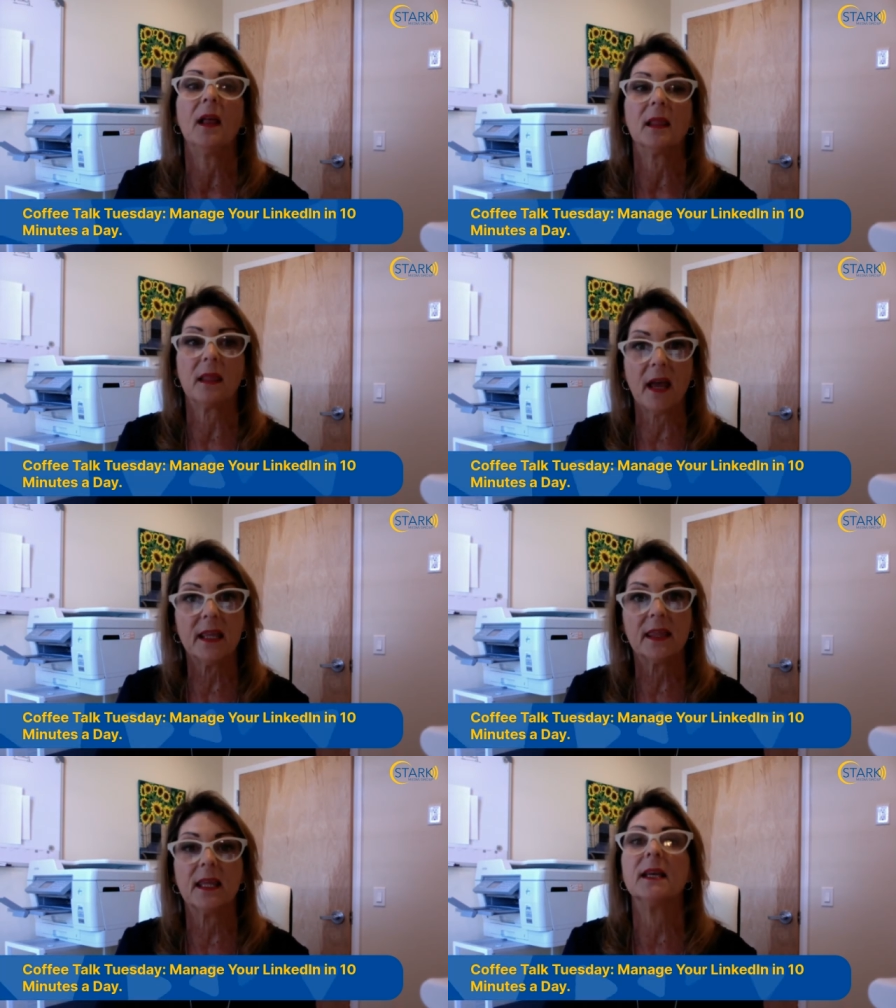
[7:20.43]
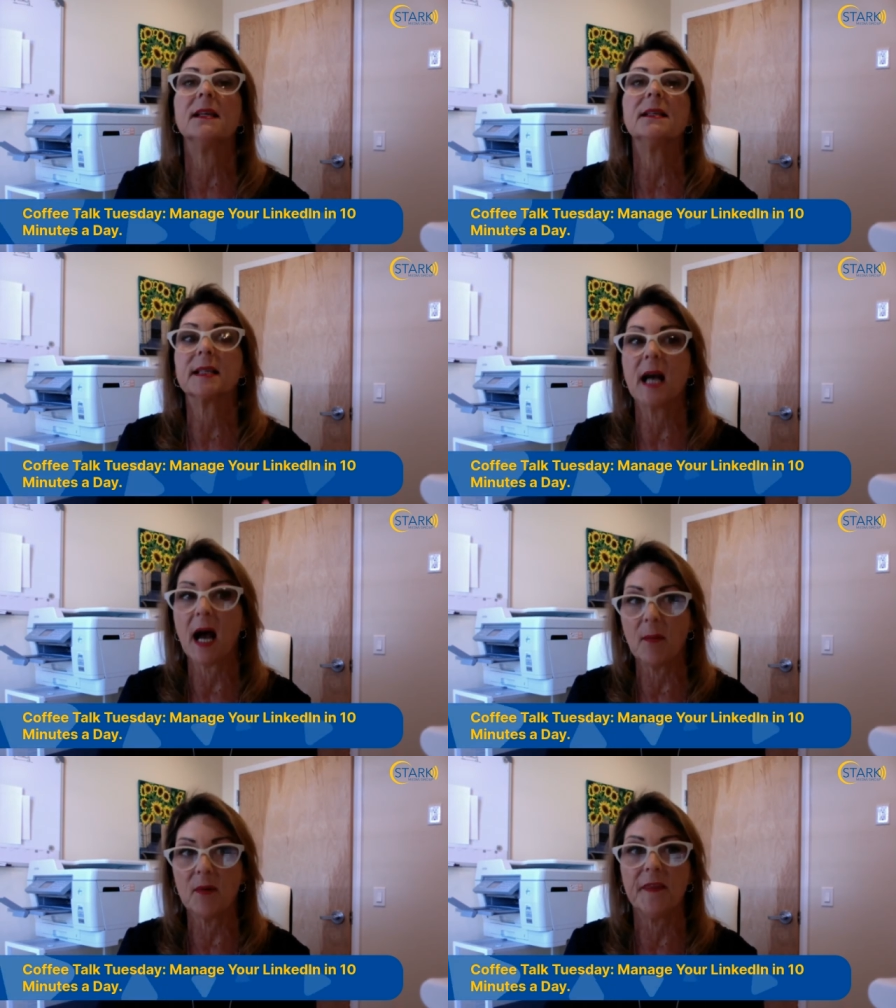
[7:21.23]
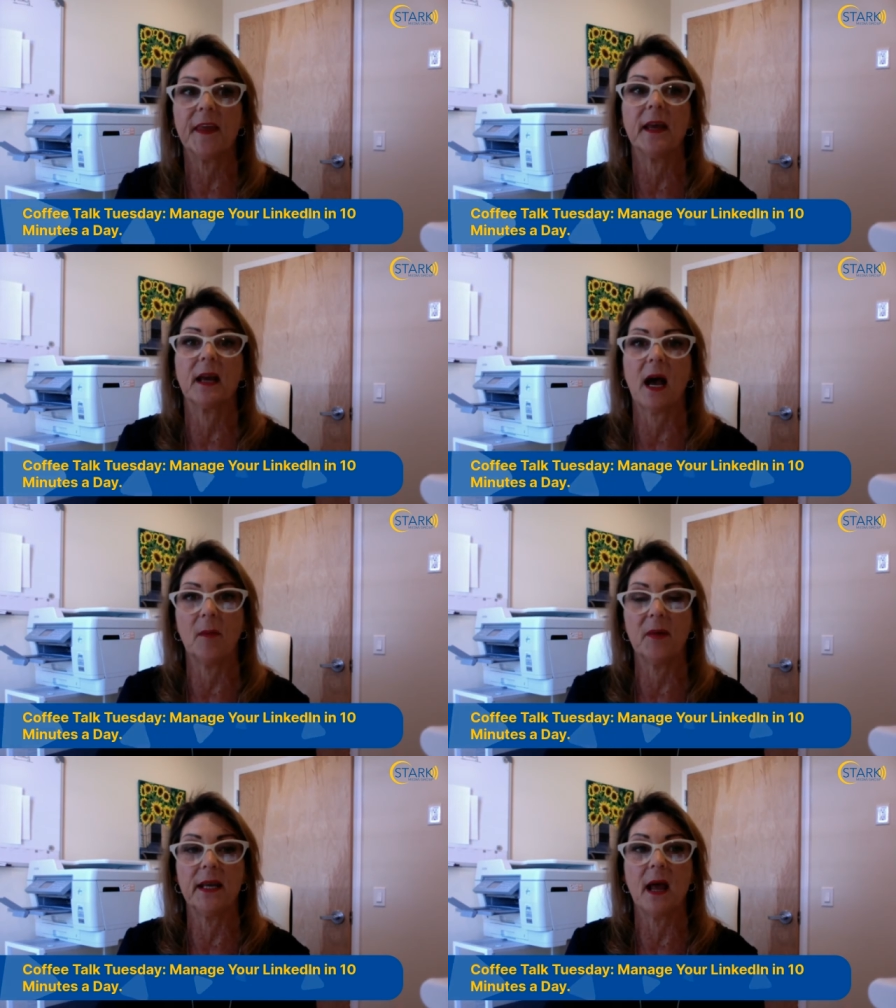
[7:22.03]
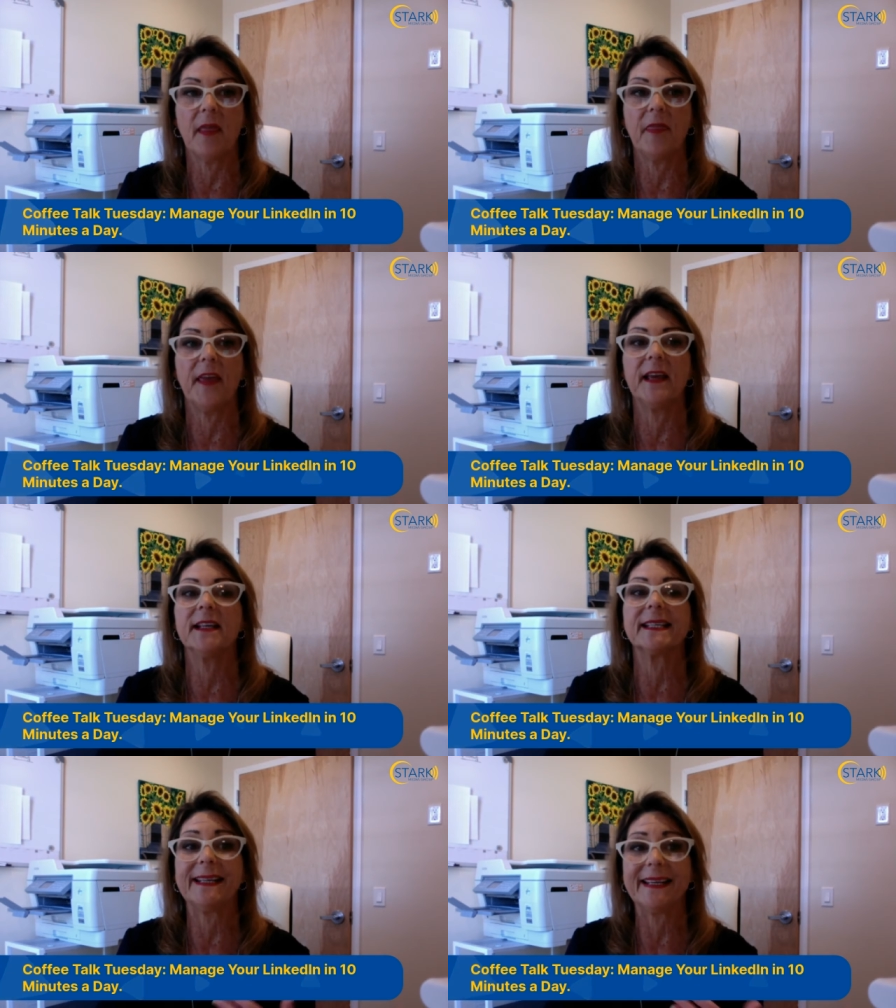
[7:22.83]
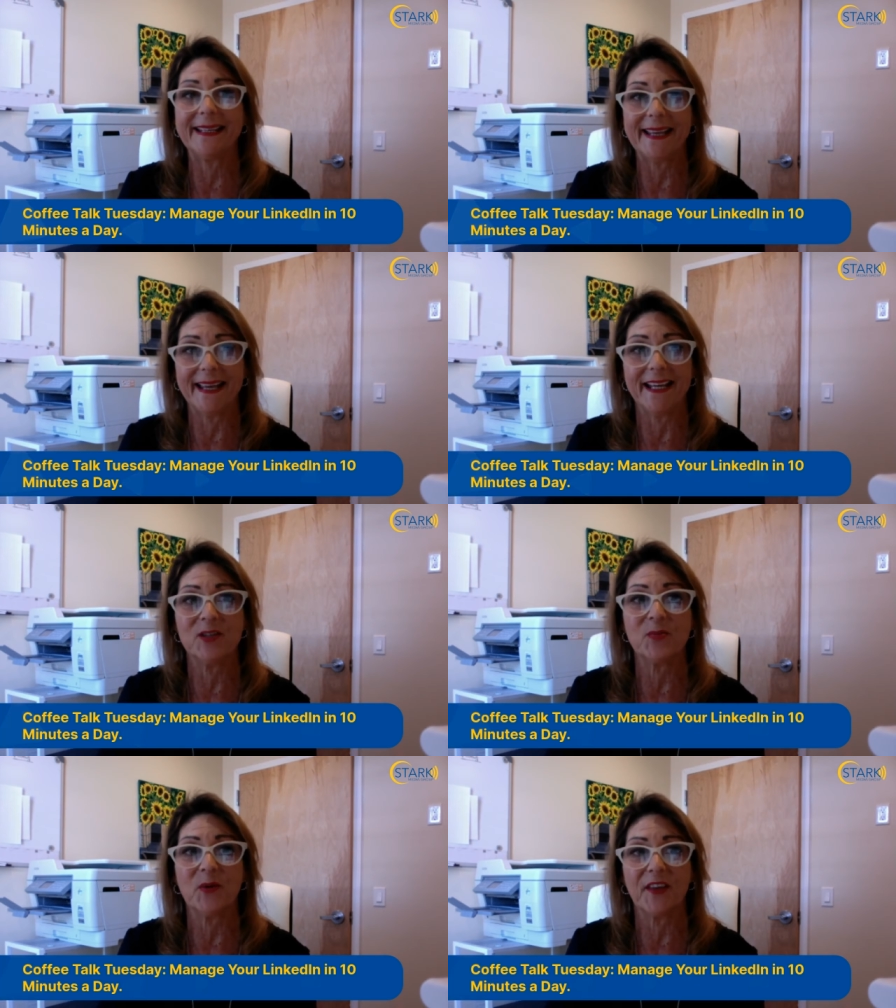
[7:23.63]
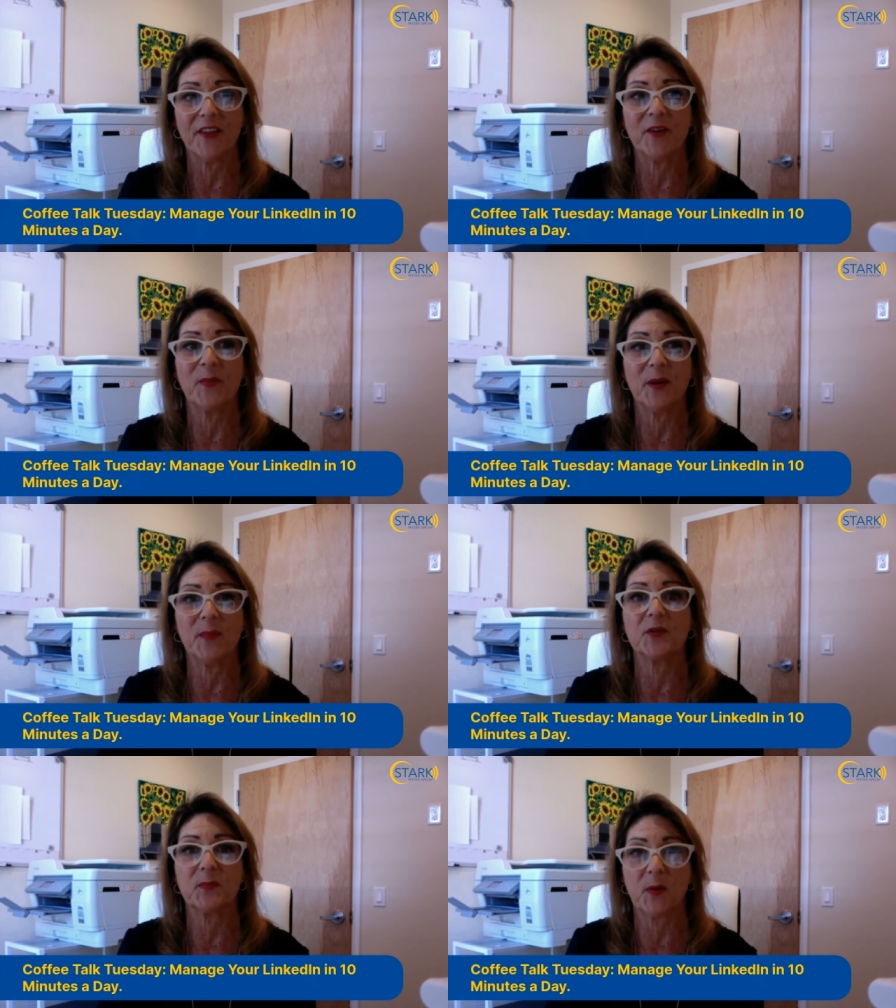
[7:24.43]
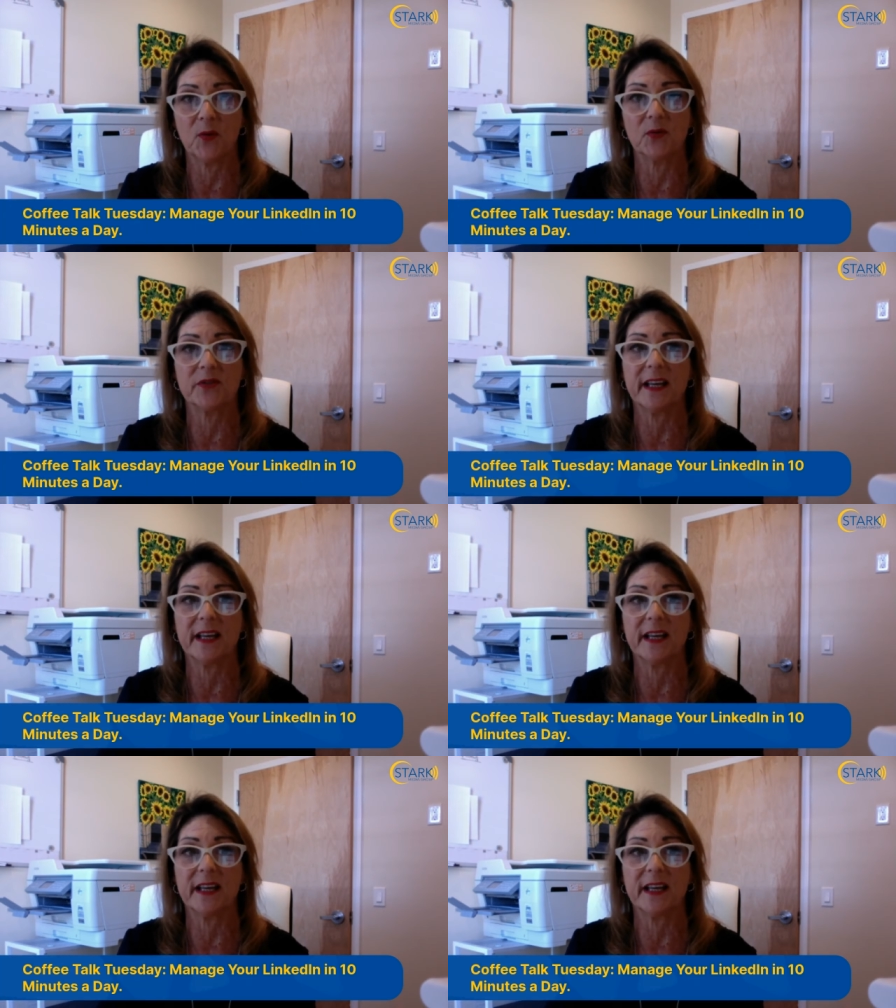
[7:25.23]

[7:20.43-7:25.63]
Like things, comment that comment on things, and engage with other people's posts.